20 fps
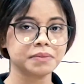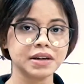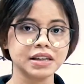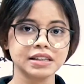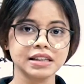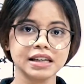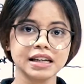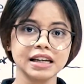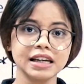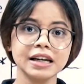
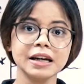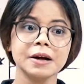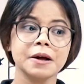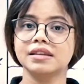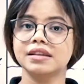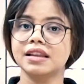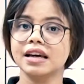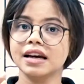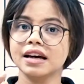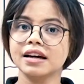basically,
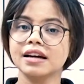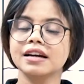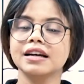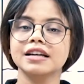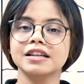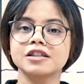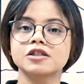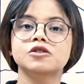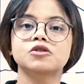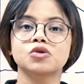there
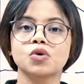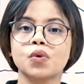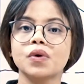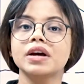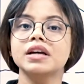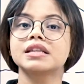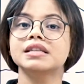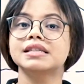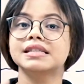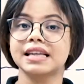is no
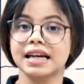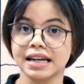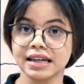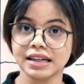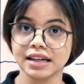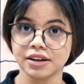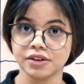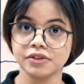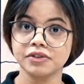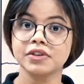
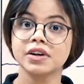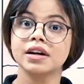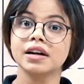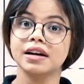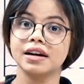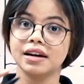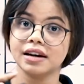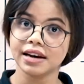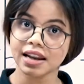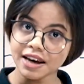incentive
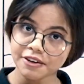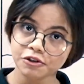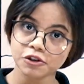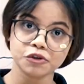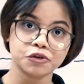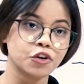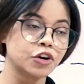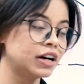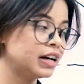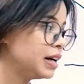left
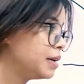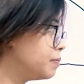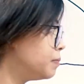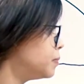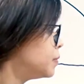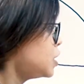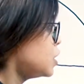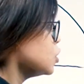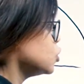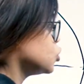for
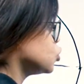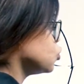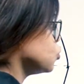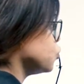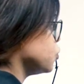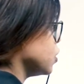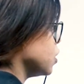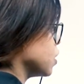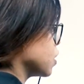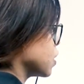them
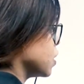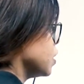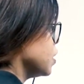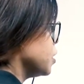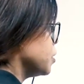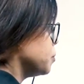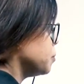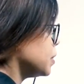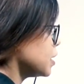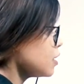to work,
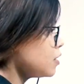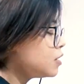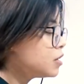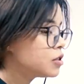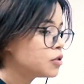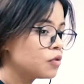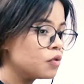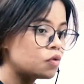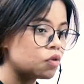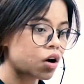
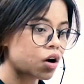because